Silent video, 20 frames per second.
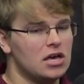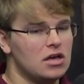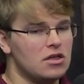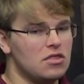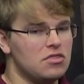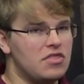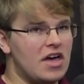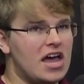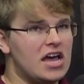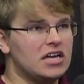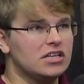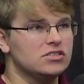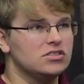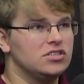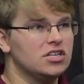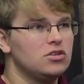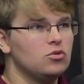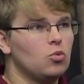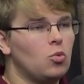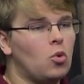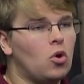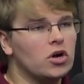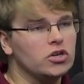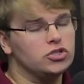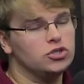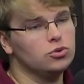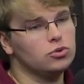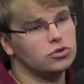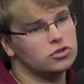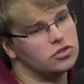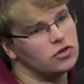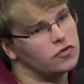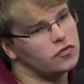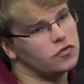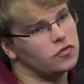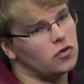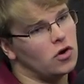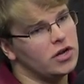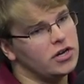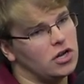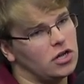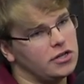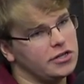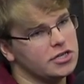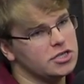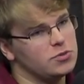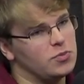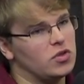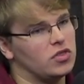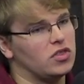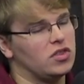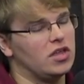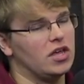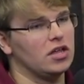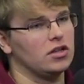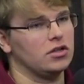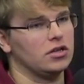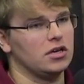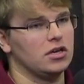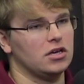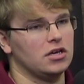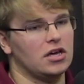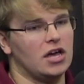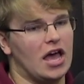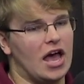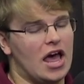they didn't want Duke to front Elizabeth Kitley,